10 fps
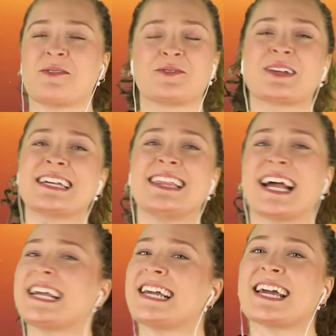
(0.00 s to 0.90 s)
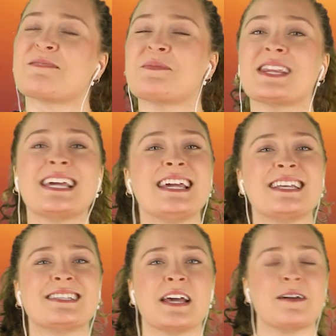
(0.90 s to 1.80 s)
I would really like it,
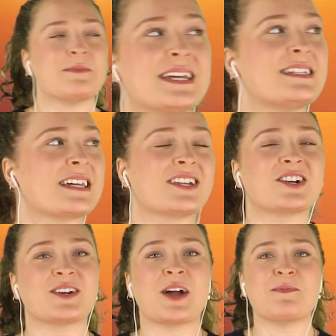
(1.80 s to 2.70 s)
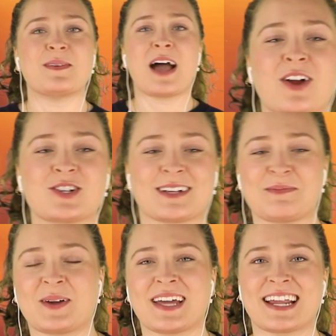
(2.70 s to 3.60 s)
please. Me and Taylor are talking
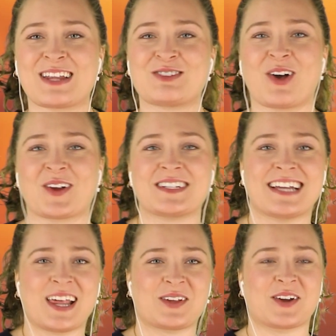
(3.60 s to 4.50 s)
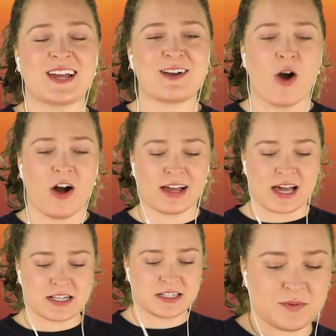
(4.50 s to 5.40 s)
about getting a dog together in
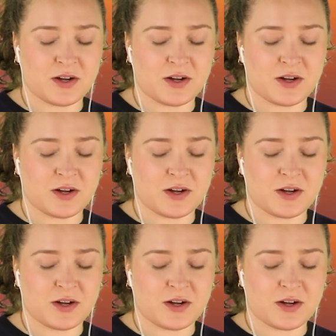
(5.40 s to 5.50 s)
August.